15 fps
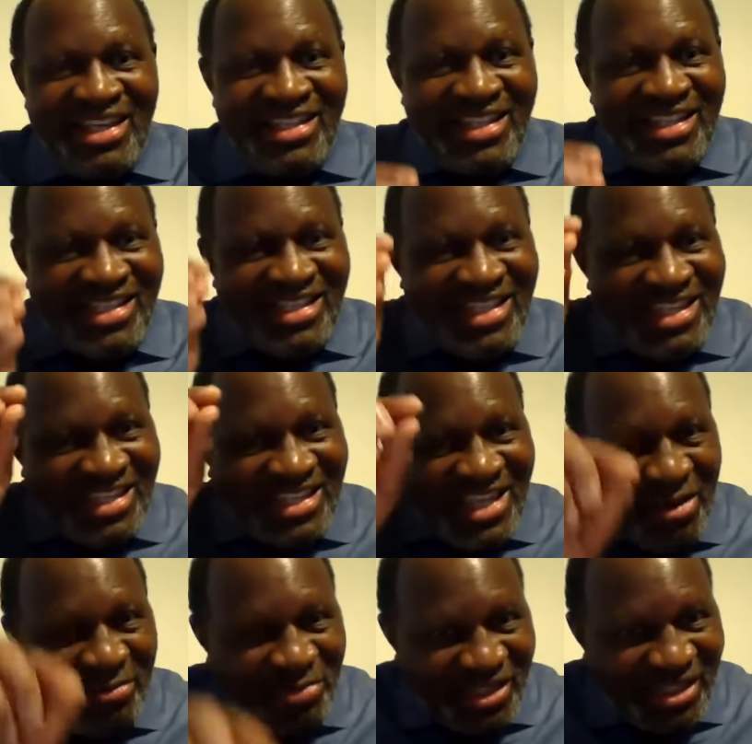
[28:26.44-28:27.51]
It is the
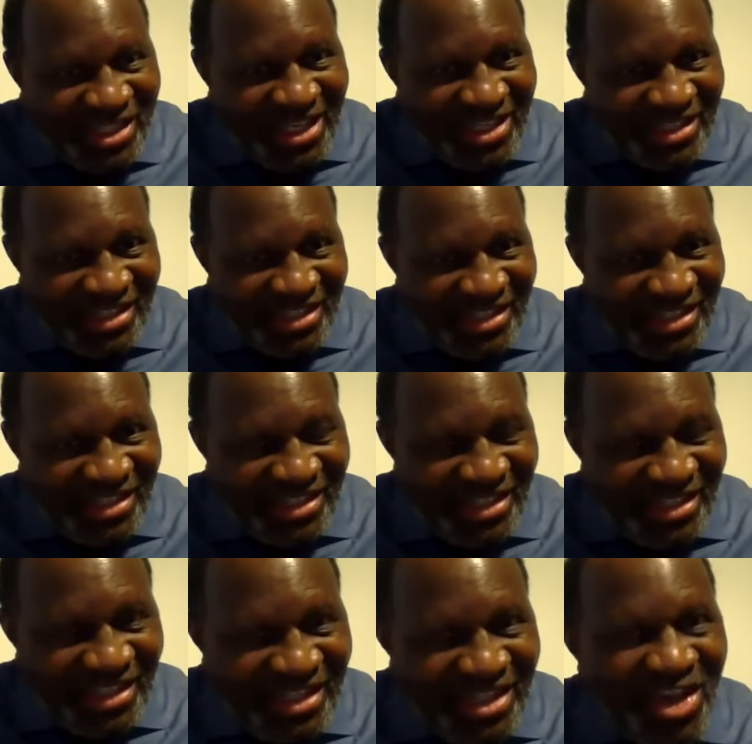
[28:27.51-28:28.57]
substance
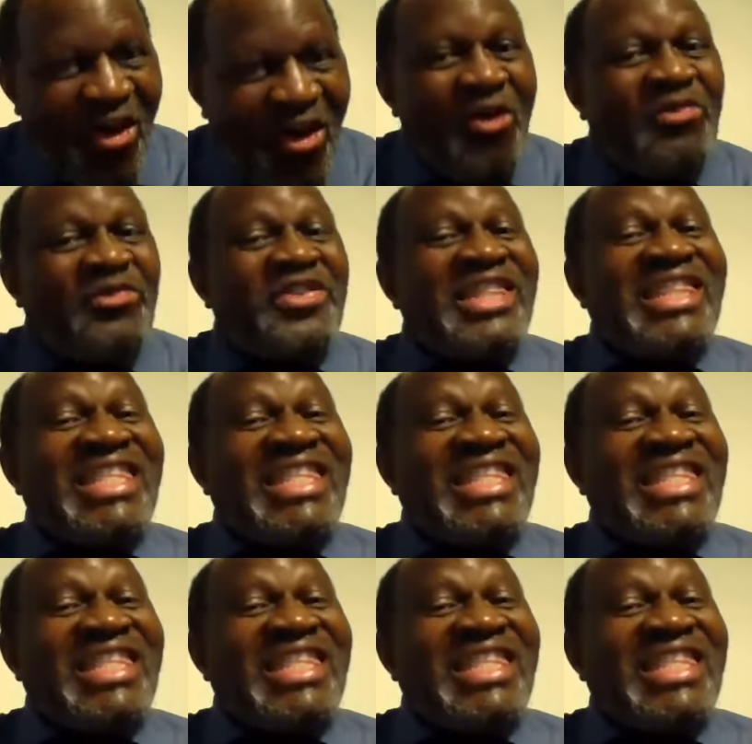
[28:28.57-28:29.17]
of